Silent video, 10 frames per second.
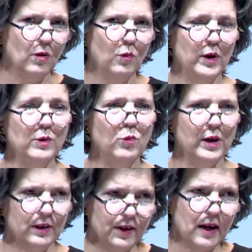we
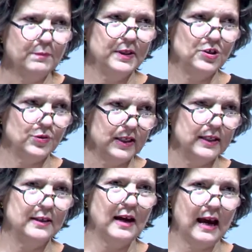will not be
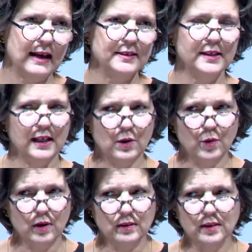treated as
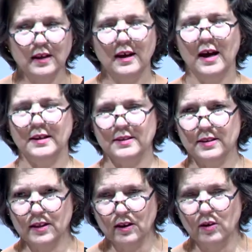equal
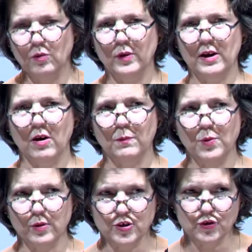until we are
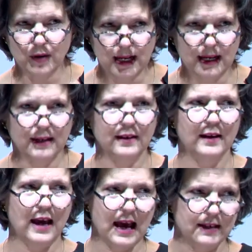portrayed
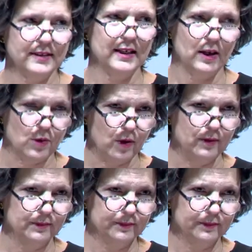as equal.